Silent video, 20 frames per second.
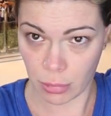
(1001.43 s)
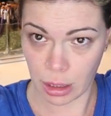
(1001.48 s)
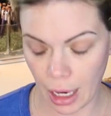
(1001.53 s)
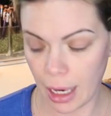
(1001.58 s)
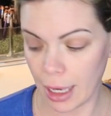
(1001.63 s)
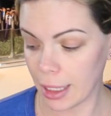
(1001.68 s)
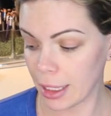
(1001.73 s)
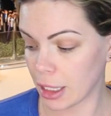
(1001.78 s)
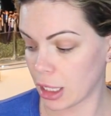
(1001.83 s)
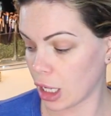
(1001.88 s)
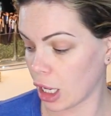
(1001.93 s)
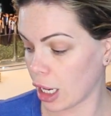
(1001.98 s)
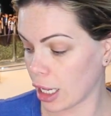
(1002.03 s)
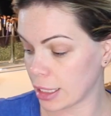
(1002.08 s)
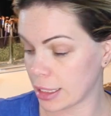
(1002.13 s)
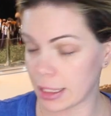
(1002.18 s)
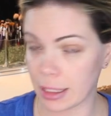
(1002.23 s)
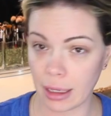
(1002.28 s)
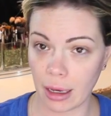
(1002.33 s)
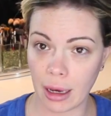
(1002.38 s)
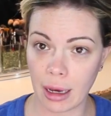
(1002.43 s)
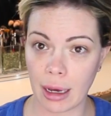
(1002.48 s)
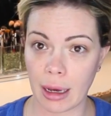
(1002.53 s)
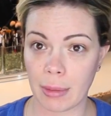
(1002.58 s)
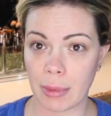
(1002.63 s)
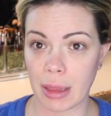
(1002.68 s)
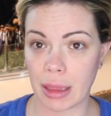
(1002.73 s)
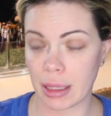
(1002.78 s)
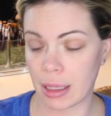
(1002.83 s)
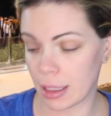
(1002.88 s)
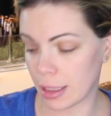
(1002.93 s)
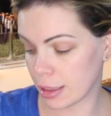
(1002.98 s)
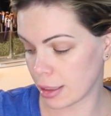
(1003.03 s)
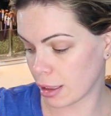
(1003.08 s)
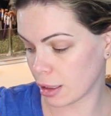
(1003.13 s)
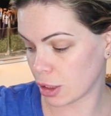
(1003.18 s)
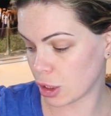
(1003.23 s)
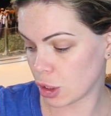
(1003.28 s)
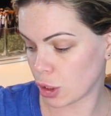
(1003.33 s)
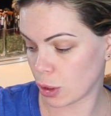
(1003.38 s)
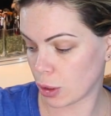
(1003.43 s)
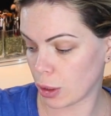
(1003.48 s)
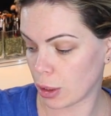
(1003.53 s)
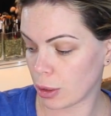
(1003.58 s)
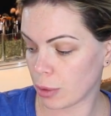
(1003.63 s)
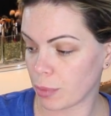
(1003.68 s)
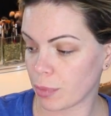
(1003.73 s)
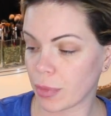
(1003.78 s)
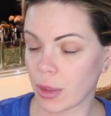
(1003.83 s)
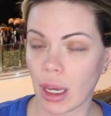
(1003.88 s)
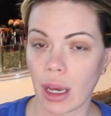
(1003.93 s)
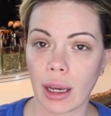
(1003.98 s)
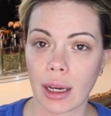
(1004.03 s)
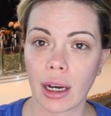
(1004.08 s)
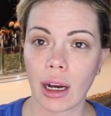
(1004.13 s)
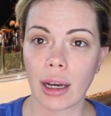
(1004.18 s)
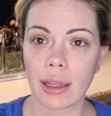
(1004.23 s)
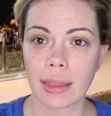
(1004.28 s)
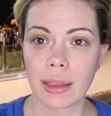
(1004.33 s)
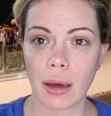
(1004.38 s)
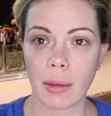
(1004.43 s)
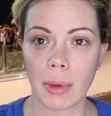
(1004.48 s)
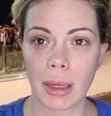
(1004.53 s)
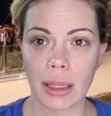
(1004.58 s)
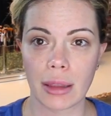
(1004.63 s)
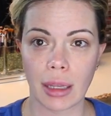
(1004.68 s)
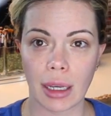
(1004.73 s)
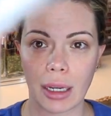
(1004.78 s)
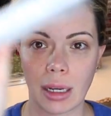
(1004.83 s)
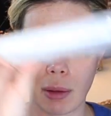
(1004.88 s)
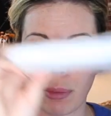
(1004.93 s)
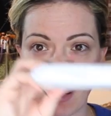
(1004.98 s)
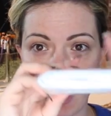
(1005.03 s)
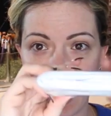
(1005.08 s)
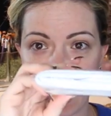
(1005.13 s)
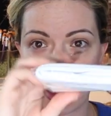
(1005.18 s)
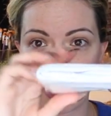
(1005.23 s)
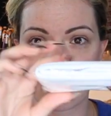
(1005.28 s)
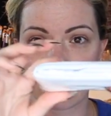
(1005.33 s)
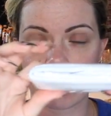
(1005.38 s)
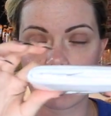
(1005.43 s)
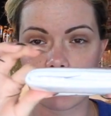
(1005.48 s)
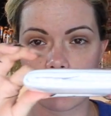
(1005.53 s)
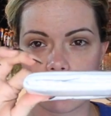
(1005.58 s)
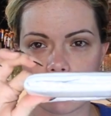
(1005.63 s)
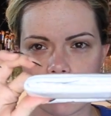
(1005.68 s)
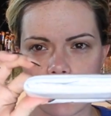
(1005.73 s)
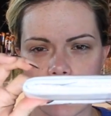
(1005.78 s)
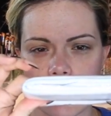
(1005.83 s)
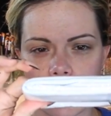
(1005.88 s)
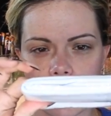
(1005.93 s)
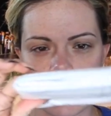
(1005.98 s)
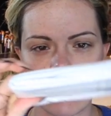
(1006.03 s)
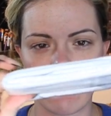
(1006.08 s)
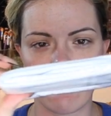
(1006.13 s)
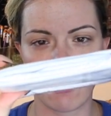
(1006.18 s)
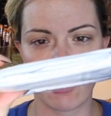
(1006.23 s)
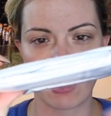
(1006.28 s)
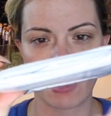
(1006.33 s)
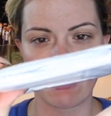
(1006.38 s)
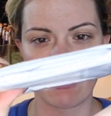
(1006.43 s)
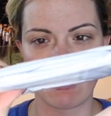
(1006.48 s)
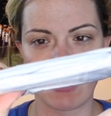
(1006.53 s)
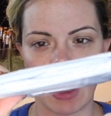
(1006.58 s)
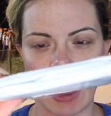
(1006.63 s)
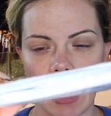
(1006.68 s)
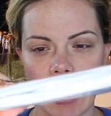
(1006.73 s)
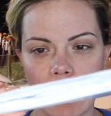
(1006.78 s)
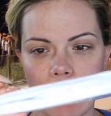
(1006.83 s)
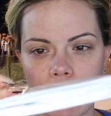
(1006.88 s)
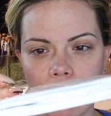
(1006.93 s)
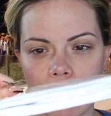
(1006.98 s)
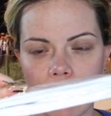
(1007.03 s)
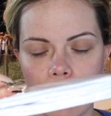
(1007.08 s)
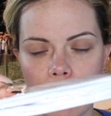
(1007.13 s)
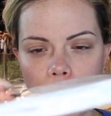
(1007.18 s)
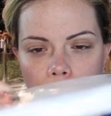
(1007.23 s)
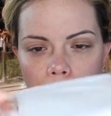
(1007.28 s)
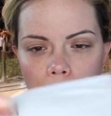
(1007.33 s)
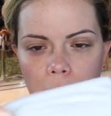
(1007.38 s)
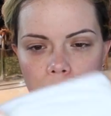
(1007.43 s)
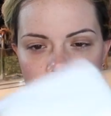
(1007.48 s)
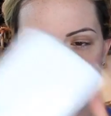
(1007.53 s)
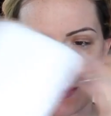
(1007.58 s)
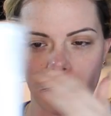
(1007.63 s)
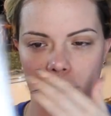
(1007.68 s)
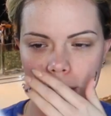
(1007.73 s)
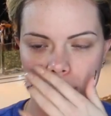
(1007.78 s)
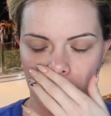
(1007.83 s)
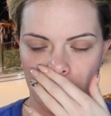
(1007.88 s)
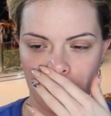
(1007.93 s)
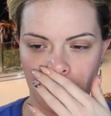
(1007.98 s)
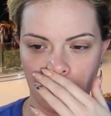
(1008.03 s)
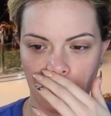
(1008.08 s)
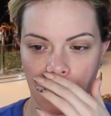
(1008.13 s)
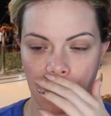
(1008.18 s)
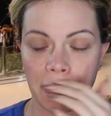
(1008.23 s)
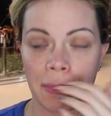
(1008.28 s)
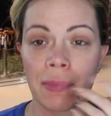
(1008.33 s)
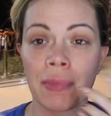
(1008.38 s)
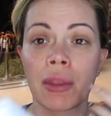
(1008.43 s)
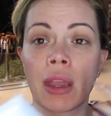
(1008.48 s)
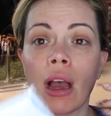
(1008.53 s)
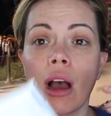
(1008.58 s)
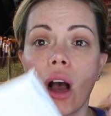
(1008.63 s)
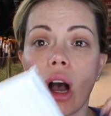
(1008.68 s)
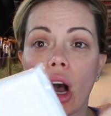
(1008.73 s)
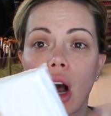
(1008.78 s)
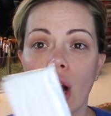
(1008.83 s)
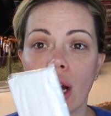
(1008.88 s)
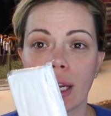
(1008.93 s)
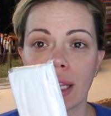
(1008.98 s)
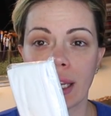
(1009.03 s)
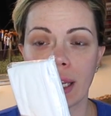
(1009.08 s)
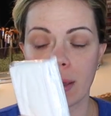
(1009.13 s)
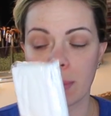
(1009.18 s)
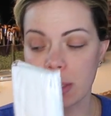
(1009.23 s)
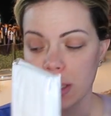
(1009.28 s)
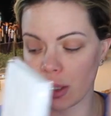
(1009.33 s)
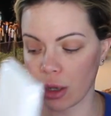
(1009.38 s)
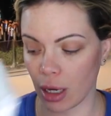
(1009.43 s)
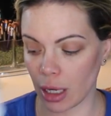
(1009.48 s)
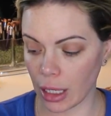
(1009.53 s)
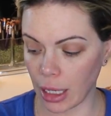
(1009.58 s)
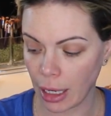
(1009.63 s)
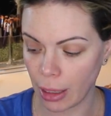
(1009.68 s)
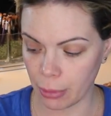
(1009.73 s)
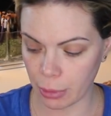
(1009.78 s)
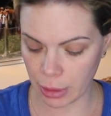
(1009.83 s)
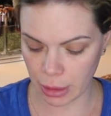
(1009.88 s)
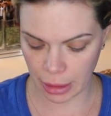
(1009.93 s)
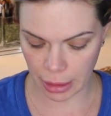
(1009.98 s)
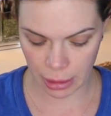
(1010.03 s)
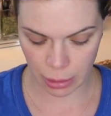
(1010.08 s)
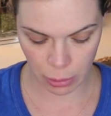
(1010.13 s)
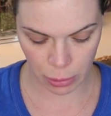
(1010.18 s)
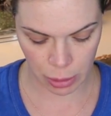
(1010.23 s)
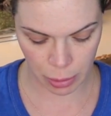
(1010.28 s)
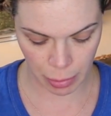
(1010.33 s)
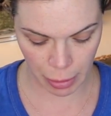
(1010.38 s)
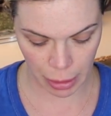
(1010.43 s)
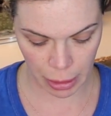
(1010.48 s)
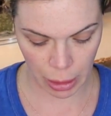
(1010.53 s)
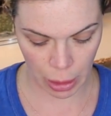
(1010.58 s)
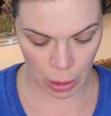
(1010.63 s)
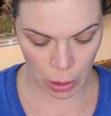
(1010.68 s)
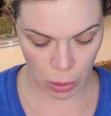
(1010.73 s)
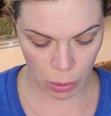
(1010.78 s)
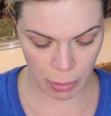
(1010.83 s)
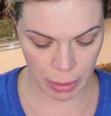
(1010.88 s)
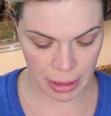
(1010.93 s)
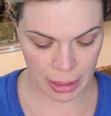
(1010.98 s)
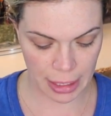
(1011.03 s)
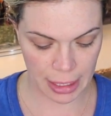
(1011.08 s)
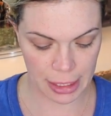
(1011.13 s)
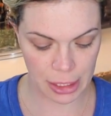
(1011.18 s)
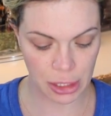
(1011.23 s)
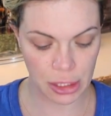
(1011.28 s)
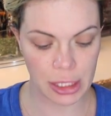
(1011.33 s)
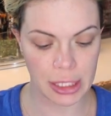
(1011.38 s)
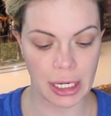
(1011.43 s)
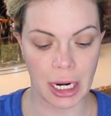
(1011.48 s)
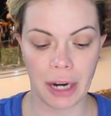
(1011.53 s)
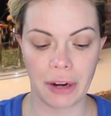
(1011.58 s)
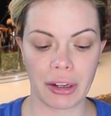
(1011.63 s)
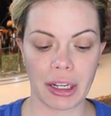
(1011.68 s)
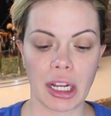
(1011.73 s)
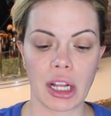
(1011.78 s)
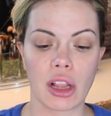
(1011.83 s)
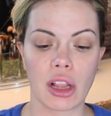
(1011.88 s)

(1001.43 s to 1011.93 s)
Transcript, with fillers: I got um, these, I'll show you. I got them in like a pack of, I think four or five, maybe it was just three on Amazon and I will link those below, but these are terry